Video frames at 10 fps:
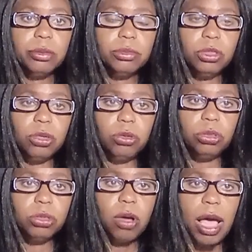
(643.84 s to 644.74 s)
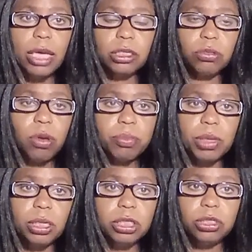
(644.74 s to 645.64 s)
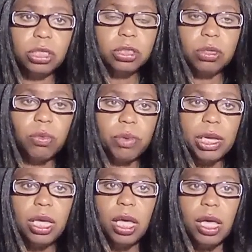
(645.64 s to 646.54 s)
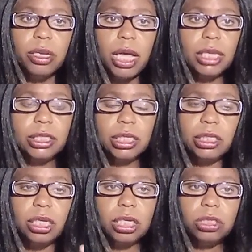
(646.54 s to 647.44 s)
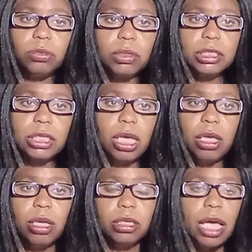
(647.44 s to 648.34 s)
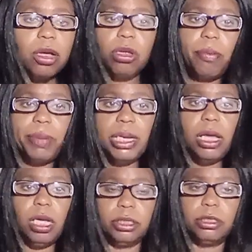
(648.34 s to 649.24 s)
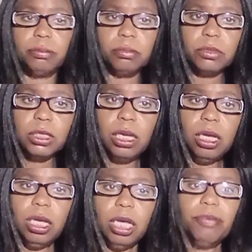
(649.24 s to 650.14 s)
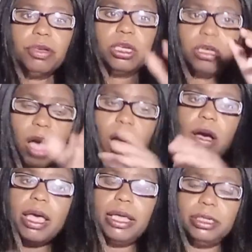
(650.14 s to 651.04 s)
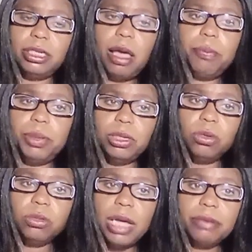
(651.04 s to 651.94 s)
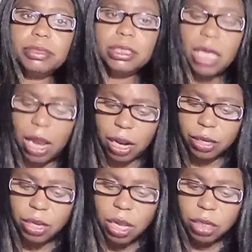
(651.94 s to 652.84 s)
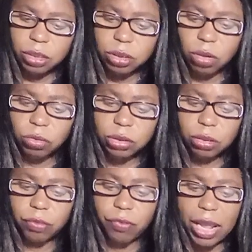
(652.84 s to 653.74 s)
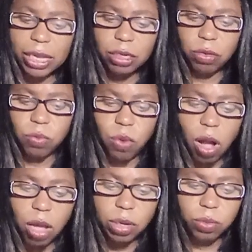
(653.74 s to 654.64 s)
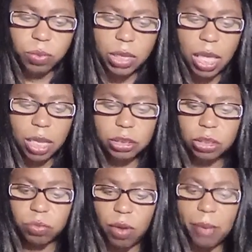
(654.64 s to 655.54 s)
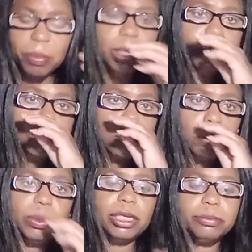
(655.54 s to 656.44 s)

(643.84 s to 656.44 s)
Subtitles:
You know how it swept the Egyptian away? Now, the Israelites say that could have been us. If God had not been on our side. So the regular water would have swept us away.